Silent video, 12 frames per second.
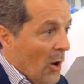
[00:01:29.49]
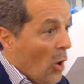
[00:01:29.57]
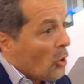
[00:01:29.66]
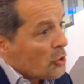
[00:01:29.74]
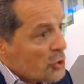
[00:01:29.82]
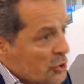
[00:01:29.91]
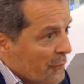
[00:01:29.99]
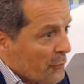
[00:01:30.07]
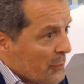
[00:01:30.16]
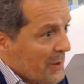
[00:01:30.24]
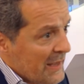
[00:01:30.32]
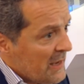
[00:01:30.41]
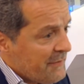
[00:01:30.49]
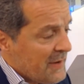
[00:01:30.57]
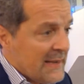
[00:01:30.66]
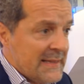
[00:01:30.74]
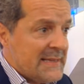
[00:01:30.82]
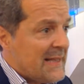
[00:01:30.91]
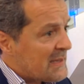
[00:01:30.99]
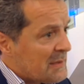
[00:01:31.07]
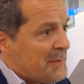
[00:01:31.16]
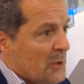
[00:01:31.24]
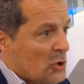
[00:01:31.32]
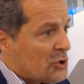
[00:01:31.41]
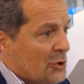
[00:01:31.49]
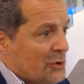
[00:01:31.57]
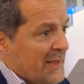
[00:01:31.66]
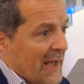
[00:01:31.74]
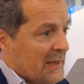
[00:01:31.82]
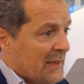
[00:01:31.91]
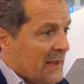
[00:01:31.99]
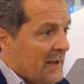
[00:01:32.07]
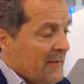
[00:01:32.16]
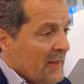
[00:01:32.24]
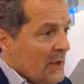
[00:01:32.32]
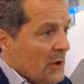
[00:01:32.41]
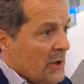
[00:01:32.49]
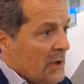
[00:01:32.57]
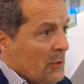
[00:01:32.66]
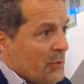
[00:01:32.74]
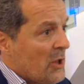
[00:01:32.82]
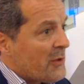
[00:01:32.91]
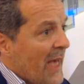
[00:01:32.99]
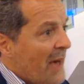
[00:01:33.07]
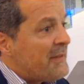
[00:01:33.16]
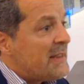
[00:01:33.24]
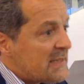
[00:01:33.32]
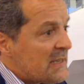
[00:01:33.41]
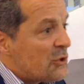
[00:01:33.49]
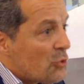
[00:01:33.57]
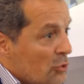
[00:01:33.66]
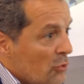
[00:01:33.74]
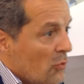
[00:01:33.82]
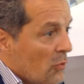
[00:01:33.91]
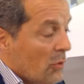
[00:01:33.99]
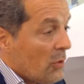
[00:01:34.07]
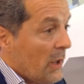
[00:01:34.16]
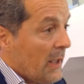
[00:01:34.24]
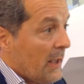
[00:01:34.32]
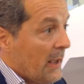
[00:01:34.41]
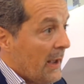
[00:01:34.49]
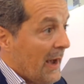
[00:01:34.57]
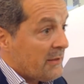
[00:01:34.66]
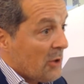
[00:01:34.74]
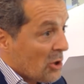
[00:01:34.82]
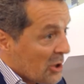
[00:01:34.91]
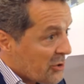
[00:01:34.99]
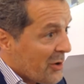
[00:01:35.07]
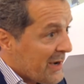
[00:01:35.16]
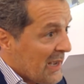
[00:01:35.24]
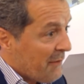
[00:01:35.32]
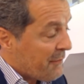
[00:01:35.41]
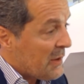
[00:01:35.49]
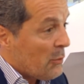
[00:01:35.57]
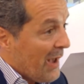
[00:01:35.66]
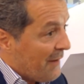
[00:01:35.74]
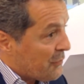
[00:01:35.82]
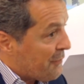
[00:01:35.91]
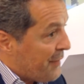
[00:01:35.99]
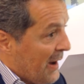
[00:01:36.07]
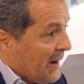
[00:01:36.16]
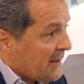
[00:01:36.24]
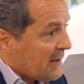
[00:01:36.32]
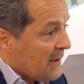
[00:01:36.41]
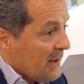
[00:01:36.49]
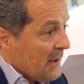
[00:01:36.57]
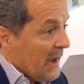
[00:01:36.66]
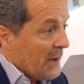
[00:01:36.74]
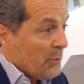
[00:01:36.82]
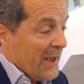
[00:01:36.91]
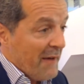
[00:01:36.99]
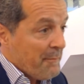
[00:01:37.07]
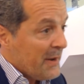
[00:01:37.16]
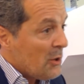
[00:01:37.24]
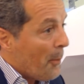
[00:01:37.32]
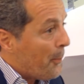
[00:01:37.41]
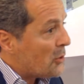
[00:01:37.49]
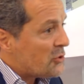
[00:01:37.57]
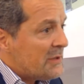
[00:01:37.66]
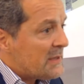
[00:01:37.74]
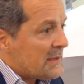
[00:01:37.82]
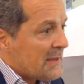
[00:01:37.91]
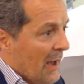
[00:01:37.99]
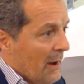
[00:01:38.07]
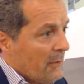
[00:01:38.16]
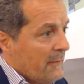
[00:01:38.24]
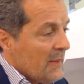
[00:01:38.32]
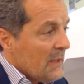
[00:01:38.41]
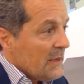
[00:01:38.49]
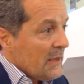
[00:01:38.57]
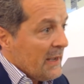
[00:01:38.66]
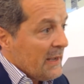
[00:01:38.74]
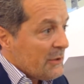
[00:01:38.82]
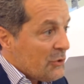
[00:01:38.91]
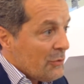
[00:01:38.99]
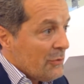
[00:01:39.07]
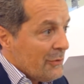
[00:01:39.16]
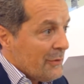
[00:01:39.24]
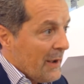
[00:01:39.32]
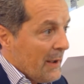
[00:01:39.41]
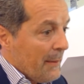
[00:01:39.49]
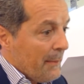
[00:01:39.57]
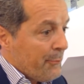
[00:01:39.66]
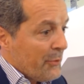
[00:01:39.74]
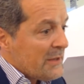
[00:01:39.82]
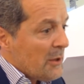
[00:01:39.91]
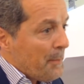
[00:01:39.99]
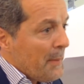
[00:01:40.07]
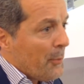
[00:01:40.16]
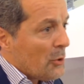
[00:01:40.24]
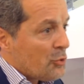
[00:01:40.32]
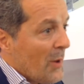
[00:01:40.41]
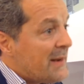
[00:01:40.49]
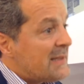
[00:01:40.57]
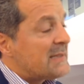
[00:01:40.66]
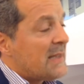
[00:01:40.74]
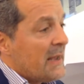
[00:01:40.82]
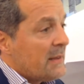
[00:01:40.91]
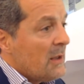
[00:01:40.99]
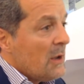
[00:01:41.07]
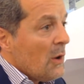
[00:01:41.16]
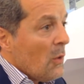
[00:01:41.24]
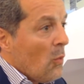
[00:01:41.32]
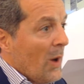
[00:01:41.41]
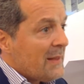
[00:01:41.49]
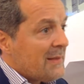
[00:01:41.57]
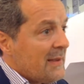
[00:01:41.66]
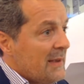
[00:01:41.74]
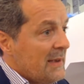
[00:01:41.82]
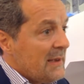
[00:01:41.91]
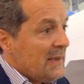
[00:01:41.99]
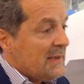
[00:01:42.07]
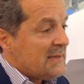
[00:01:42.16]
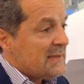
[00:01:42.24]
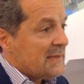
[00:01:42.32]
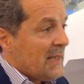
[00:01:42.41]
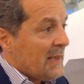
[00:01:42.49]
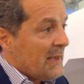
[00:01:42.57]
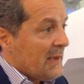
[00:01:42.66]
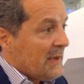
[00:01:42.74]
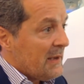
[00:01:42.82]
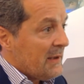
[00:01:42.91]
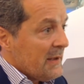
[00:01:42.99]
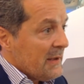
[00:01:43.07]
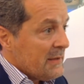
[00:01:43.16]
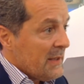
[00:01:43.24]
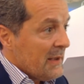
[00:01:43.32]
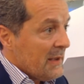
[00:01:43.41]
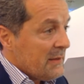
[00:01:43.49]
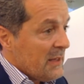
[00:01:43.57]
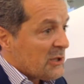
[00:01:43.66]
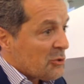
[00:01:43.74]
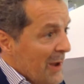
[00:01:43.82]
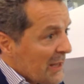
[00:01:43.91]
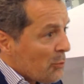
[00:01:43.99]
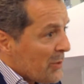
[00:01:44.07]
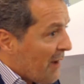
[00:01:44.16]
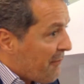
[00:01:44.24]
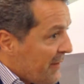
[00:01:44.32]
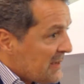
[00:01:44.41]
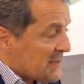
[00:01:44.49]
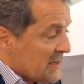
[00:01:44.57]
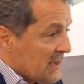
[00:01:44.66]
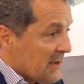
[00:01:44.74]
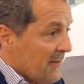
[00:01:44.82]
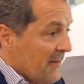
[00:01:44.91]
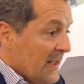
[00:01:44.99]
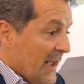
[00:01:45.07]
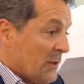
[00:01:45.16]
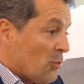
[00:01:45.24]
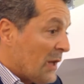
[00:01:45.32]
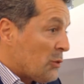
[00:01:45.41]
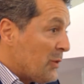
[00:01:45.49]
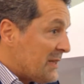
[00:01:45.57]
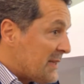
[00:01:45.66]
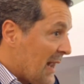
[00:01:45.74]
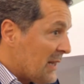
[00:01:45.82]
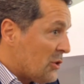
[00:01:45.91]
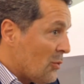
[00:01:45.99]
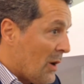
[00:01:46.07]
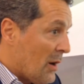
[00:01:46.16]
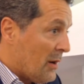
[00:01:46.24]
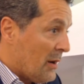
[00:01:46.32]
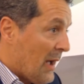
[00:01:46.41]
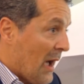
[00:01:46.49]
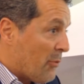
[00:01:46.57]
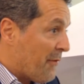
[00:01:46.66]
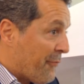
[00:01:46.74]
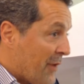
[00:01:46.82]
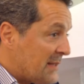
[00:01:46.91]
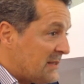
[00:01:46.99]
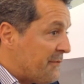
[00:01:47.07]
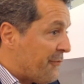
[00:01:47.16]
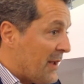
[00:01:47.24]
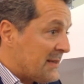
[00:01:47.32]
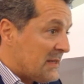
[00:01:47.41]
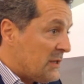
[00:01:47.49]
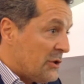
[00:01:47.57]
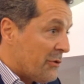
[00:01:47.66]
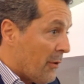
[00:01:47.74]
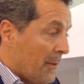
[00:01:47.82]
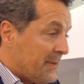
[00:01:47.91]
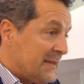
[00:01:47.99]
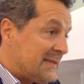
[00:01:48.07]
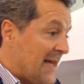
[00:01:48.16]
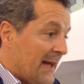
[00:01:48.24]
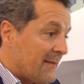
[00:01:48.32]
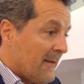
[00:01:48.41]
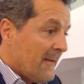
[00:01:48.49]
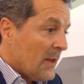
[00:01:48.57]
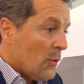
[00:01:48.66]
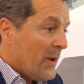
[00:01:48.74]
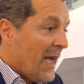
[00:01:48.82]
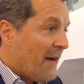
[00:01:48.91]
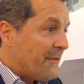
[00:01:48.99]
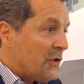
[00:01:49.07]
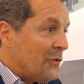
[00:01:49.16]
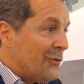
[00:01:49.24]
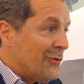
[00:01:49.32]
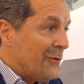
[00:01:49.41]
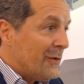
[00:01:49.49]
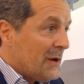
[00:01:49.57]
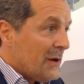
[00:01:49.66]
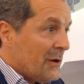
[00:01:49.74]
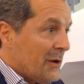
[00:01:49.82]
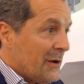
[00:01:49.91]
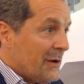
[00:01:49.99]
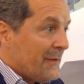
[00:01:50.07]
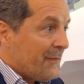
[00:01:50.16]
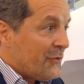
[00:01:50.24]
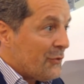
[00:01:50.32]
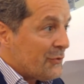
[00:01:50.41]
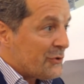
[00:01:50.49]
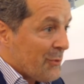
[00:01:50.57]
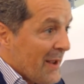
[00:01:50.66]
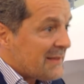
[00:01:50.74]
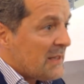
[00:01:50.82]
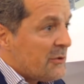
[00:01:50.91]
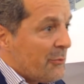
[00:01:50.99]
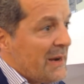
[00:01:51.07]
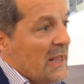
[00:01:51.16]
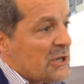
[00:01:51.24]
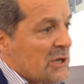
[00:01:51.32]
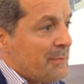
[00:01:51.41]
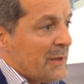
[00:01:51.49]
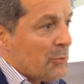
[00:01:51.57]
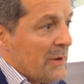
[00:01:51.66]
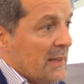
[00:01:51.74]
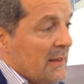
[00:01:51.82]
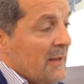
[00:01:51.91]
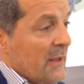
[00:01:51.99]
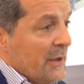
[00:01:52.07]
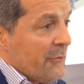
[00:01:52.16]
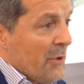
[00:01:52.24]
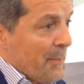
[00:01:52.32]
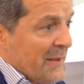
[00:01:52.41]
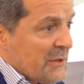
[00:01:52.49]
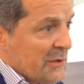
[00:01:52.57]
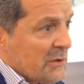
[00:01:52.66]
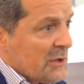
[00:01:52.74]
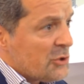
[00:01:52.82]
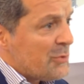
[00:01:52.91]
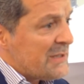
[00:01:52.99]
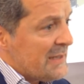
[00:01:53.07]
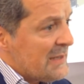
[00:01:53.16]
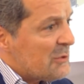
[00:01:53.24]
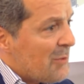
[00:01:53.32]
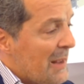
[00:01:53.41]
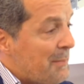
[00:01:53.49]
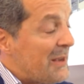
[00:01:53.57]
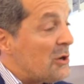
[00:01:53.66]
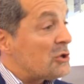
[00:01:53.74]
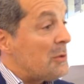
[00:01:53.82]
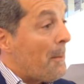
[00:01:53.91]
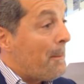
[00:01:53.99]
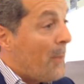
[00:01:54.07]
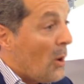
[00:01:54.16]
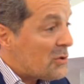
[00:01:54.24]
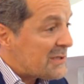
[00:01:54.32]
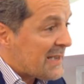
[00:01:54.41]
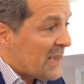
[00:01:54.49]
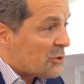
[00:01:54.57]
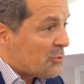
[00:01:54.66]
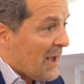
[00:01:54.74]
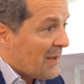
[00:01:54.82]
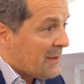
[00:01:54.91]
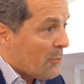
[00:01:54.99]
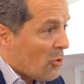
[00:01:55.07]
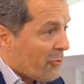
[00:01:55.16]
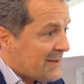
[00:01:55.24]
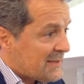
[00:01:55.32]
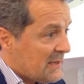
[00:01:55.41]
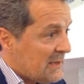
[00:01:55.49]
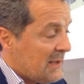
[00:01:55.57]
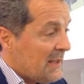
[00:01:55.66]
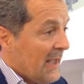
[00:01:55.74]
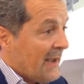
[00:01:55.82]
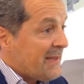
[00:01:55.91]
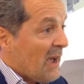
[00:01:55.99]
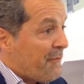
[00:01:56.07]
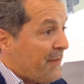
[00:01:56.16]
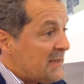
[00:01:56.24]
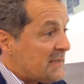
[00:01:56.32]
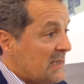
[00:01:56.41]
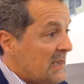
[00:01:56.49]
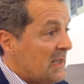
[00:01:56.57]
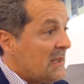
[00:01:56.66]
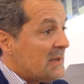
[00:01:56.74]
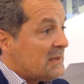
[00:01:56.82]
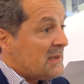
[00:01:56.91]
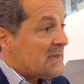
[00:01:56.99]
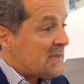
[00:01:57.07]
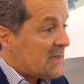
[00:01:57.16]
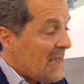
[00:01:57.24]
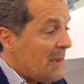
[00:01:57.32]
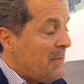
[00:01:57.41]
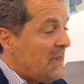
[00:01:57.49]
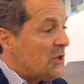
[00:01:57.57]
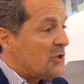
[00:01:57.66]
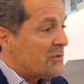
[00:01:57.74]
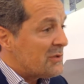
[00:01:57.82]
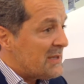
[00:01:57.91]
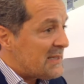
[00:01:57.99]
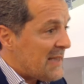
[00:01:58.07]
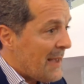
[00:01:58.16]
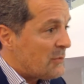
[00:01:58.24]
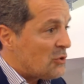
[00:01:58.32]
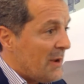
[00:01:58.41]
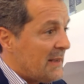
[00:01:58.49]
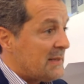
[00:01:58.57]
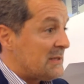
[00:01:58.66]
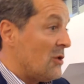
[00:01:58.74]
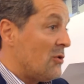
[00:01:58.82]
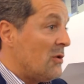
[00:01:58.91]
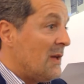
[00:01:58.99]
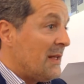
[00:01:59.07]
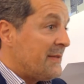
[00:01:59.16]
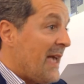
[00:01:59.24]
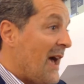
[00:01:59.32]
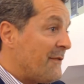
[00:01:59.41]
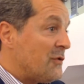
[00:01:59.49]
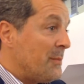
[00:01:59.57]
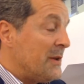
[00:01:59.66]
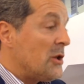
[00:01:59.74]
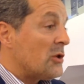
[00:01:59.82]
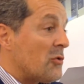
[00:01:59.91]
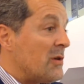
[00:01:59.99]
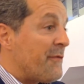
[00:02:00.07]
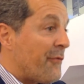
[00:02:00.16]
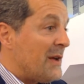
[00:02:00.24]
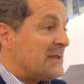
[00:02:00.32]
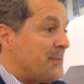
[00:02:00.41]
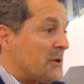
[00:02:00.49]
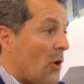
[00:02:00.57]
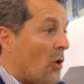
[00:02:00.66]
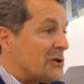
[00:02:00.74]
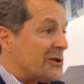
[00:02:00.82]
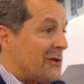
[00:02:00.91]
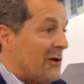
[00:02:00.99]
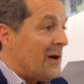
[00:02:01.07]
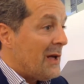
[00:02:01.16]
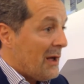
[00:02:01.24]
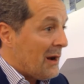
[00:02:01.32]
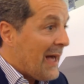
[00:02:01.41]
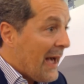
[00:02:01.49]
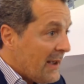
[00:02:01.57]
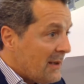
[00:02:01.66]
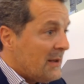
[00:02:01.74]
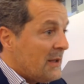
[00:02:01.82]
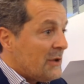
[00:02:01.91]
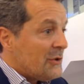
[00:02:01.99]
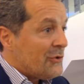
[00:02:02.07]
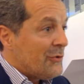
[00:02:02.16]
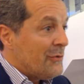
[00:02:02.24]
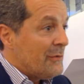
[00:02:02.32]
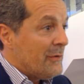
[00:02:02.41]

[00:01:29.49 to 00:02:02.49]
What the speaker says: all the Jews will leave, and it doesn't mean also that we don't have anything to do. At the contrary, I think we have to fight, and we have many opportunities now to bring the people to understand what is the threat we are facing. And what we tell to our friends in France and in Europe is that we have to strengthen the relation between European countries in Israel, because both countries are democracy and they are facing the same issues, the same threat. So they have to be not only friends but also allies to